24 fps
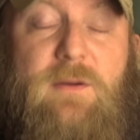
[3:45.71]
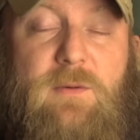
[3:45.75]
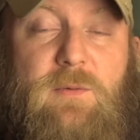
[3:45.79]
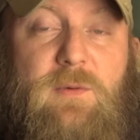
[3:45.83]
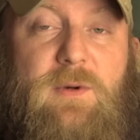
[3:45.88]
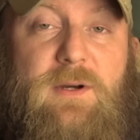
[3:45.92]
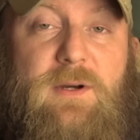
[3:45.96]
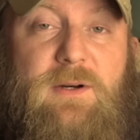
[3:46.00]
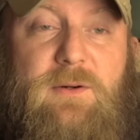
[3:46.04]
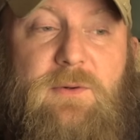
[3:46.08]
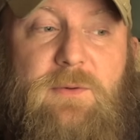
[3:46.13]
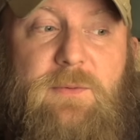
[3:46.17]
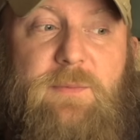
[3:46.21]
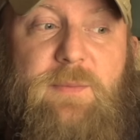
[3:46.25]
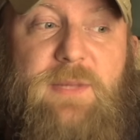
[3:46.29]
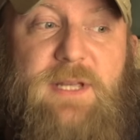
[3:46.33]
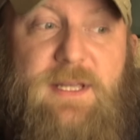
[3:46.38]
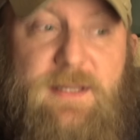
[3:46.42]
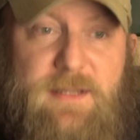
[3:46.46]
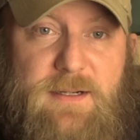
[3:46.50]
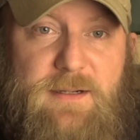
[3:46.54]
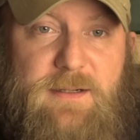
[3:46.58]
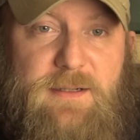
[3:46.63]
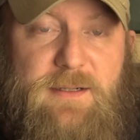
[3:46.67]
will
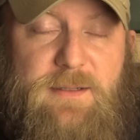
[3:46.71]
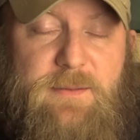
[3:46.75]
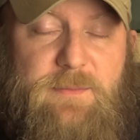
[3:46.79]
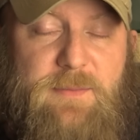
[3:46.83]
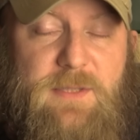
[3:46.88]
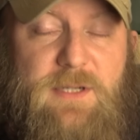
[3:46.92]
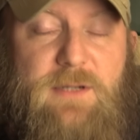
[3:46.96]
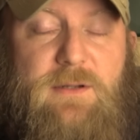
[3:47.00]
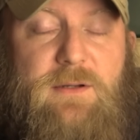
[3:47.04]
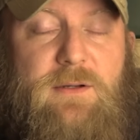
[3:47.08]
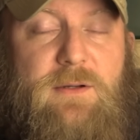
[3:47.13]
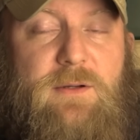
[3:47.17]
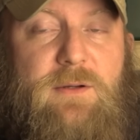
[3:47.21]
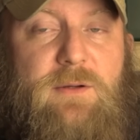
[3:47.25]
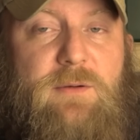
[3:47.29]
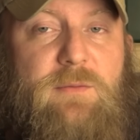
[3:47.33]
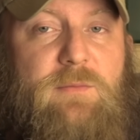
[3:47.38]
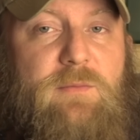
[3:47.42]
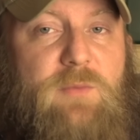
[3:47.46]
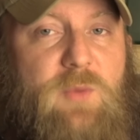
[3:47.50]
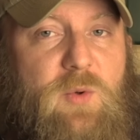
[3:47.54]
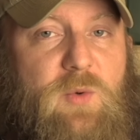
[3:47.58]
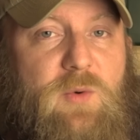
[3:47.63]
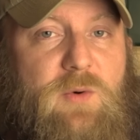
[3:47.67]
become
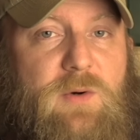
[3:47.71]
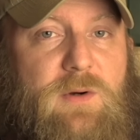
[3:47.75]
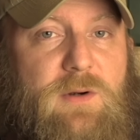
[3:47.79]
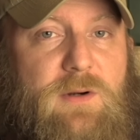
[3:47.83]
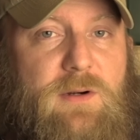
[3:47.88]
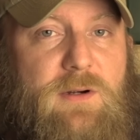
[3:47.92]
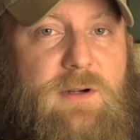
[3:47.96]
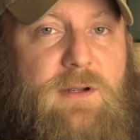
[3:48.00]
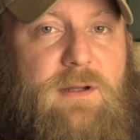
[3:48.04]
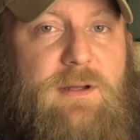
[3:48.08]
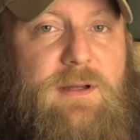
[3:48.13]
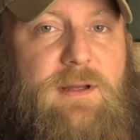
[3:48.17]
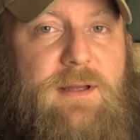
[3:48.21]
more